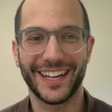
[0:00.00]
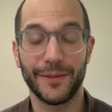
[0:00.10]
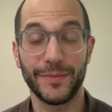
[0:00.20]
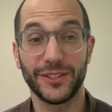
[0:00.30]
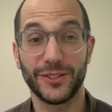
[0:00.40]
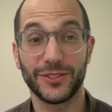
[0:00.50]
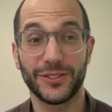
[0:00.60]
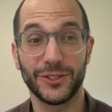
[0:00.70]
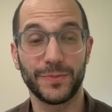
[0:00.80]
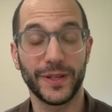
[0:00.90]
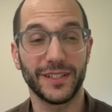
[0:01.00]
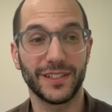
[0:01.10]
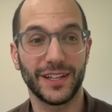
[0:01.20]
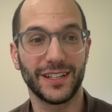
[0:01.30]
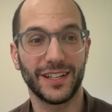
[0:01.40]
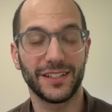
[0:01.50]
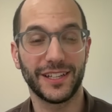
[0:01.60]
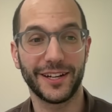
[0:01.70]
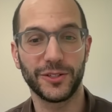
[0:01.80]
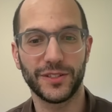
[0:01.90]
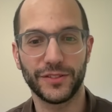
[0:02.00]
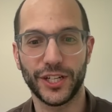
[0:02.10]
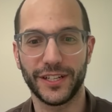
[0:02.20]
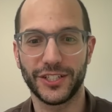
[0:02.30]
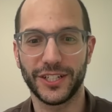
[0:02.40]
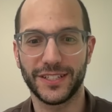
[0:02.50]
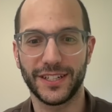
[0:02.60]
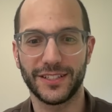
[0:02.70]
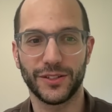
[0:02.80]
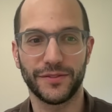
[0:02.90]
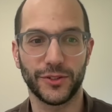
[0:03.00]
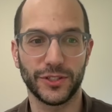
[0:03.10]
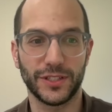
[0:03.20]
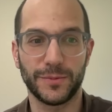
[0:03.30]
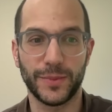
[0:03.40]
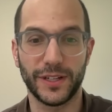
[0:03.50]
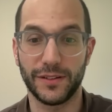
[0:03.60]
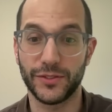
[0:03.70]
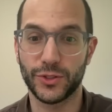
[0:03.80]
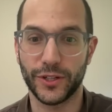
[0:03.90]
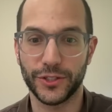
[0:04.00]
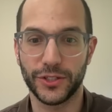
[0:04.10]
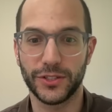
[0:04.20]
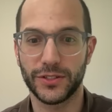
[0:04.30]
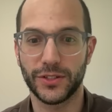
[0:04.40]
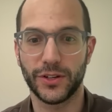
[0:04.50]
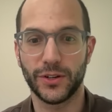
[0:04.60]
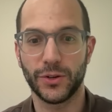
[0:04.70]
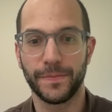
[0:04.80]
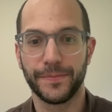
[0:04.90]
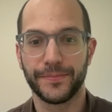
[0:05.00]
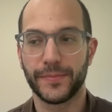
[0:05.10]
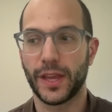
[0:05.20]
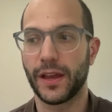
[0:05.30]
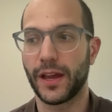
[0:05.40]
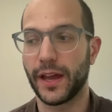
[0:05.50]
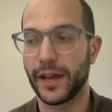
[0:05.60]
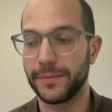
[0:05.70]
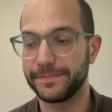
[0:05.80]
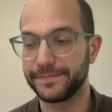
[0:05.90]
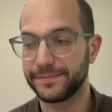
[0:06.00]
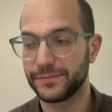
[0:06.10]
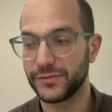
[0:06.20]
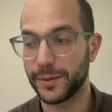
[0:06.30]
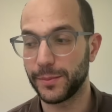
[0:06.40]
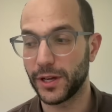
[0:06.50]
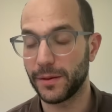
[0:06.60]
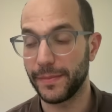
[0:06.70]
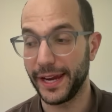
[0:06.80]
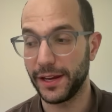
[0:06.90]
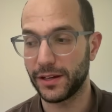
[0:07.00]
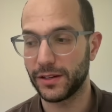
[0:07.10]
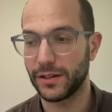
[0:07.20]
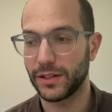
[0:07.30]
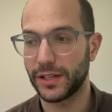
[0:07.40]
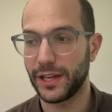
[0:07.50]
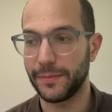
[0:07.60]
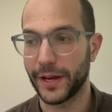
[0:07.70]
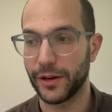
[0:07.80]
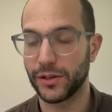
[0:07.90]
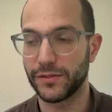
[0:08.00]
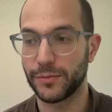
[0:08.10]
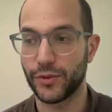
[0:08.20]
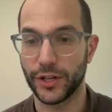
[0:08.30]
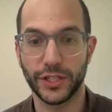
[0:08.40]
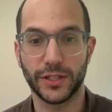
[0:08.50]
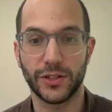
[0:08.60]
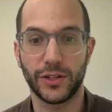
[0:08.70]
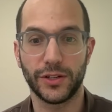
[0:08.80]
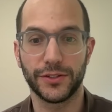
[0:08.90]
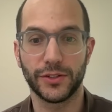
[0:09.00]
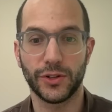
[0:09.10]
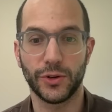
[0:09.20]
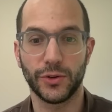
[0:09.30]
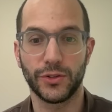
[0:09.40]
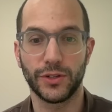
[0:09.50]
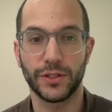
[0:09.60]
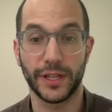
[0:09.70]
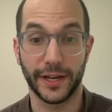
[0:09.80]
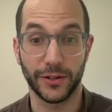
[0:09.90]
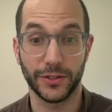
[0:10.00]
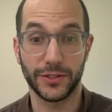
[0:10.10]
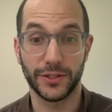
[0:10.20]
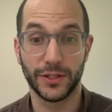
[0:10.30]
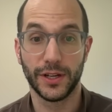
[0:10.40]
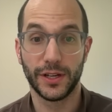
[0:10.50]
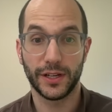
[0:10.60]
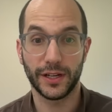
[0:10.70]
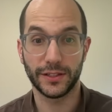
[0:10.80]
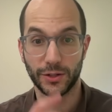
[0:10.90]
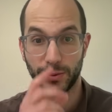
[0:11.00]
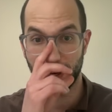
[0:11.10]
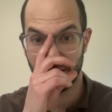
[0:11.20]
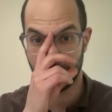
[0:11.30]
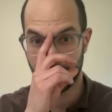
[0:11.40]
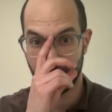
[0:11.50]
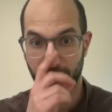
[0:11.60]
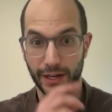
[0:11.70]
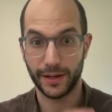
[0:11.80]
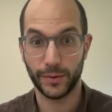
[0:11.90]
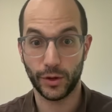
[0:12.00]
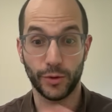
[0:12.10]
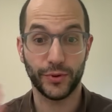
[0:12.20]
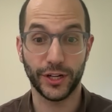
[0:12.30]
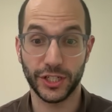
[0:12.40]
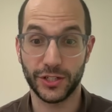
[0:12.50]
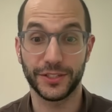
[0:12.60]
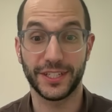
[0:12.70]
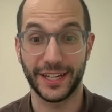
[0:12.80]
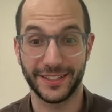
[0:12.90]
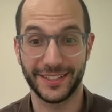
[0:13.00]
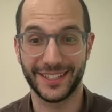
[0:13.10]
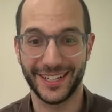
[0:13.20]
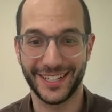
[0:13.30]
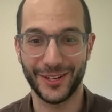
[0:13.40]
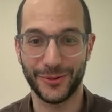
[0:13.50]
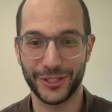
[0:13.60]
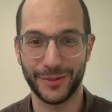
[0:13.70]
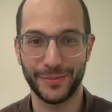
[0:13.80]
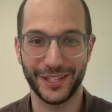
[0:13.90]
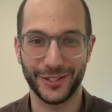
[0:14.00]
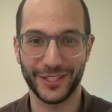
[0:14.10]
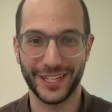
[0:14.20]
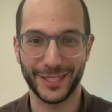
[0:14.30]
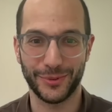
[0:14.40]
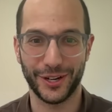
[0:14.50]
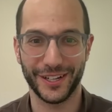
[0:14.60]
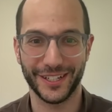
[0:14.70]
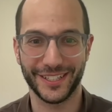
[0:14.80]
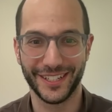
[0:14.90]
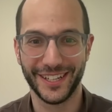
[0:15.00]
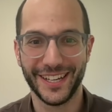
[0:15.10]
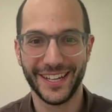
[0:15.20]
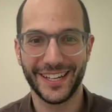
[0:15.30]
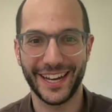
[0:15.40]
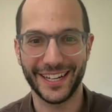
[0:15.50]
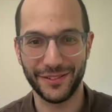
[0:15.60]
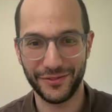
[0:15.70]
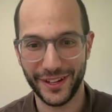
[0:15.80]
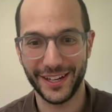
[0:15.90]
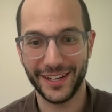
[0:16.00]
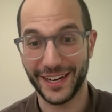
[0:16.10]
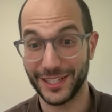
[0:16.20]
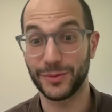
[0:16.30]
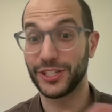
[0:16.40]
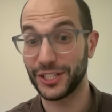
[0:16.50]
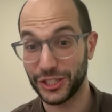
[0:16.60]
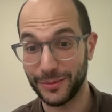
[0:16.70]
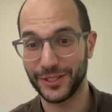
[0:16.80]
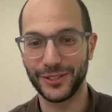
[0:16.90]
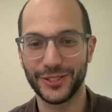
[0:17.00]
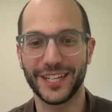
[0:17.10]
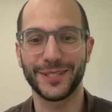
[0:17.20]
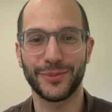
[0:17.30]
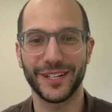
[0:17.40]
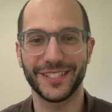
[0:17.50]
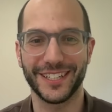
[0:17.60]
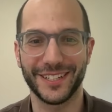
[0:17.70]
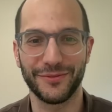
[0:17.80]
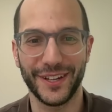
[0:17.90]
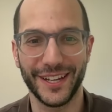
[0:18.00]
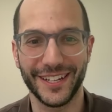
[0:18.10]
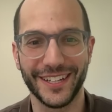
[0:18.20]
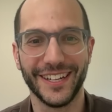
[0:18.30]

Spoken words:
I mean, there's been layers of challenge, I'd say. So the first has been infrastructure. So Figma Make came out of a project called Code Layers. And so we have a whole project called Sites. We're shipping a new Sites product at Config. I guess we just shipped a new Sites product at Config.